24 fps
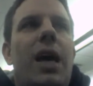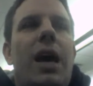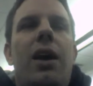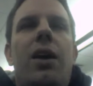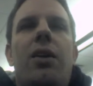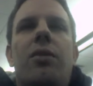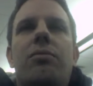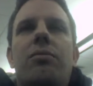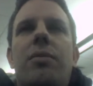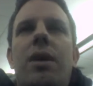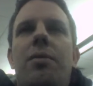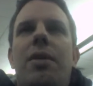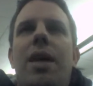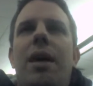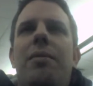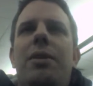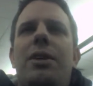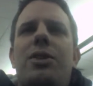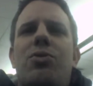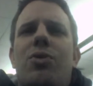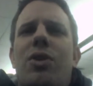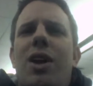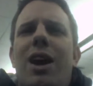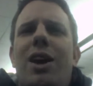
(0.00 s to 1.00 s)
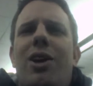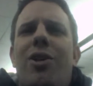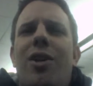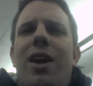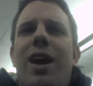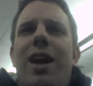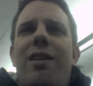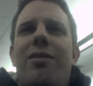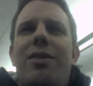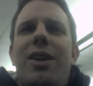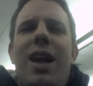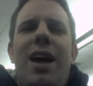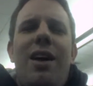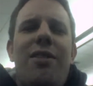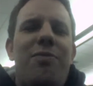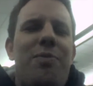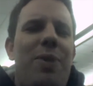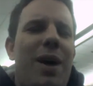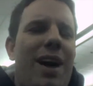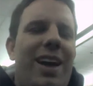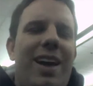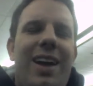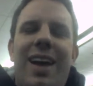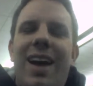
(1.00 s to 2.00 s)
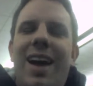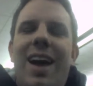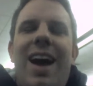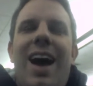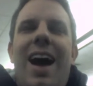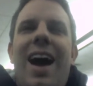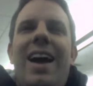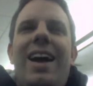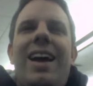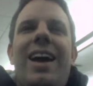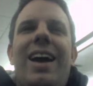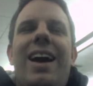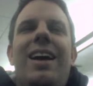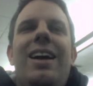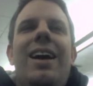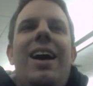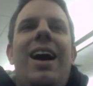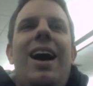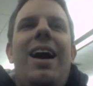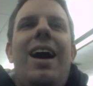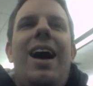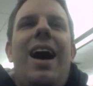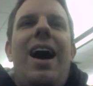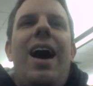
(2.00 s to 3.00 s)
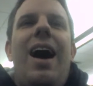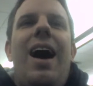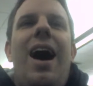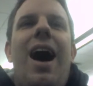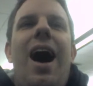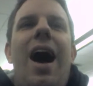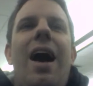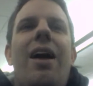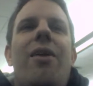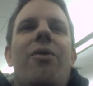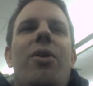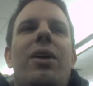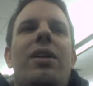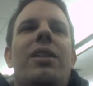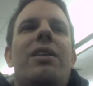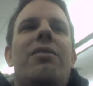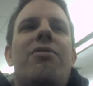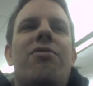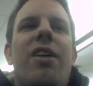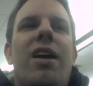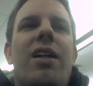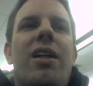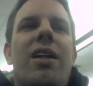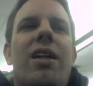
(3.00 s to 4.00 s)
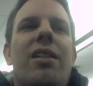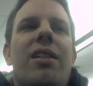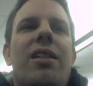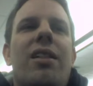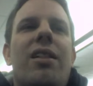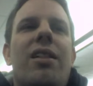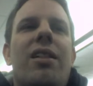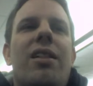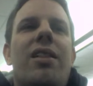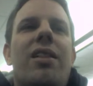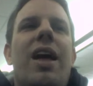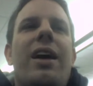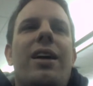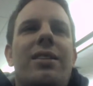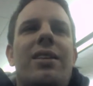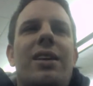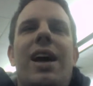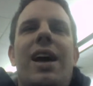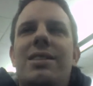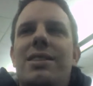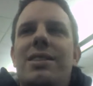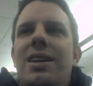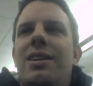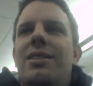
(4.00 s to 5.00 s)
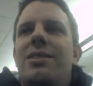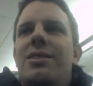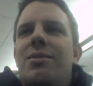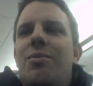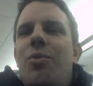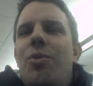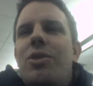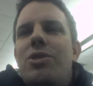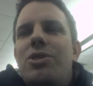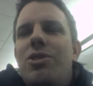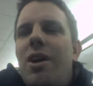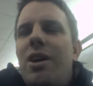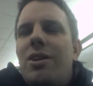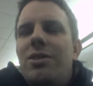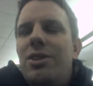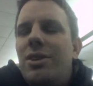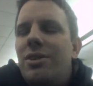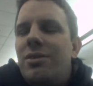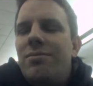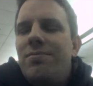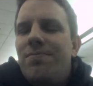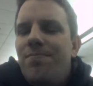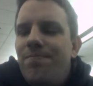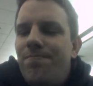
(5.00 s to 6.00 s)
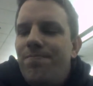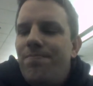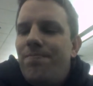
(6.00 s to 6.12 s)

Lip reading: I don't know. Maybe that means we're not creative enough, but I really felt like the class needed some more structure.